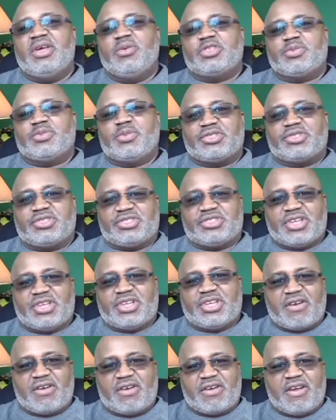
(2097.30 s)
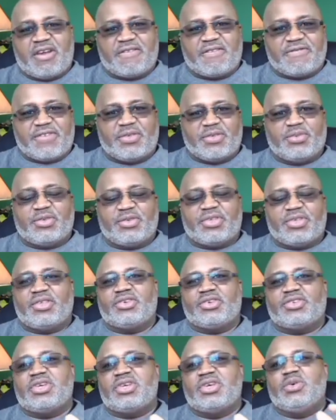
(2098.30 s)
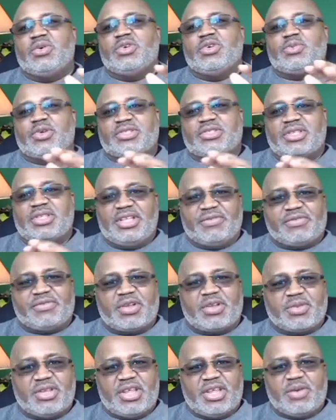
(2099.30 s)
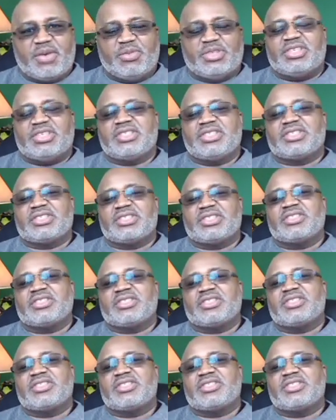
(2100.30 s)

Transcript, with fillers: We're supposed to share our faith with others. We're supposed to lift up the name of Jesus.